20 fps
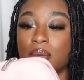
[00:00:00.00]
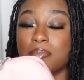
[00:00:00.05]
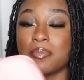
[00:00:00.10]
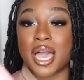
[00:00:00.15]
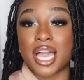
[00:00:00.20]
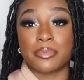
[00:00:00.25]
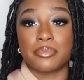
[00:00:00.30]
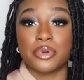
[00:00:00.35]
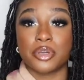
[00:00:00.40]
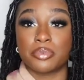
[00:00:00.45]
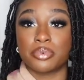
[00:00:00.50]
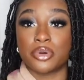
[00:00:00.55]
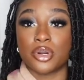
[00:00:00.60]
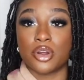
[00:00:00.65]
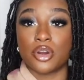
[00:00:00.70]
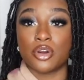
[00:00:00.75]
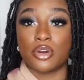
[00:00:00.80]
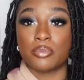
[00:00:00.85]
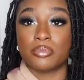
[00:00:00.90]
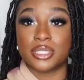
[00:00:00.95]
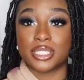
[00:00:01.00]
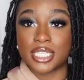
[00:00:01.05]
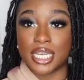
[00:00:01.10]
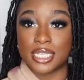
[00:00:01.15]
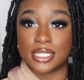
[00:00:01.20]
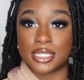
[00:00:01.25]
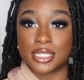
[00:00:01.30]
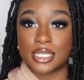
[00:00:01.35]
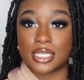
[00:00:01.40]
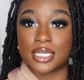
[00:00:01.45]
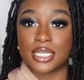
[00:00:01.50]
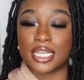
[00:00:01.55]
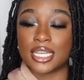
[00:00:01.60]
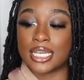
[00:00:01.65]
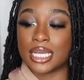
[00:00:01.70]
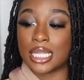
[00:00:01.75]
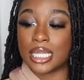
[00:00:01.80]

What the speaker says: MacBook Pro protected and